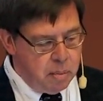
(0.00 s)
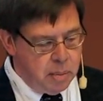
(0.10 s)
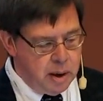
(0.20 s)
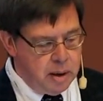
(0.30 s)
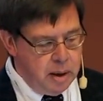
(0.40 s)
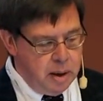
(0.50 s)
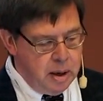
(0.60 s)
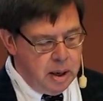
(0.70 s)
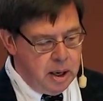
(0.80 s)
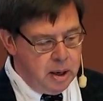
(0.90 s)
But
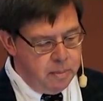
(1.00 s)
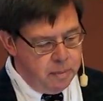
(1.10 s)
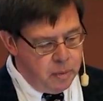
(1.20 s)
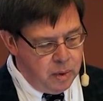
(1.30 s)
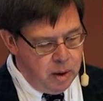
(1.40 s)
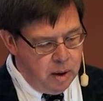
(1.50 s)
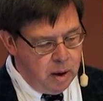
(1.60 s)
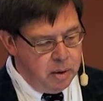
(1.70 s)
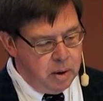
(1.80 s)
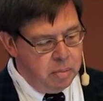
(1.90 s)
you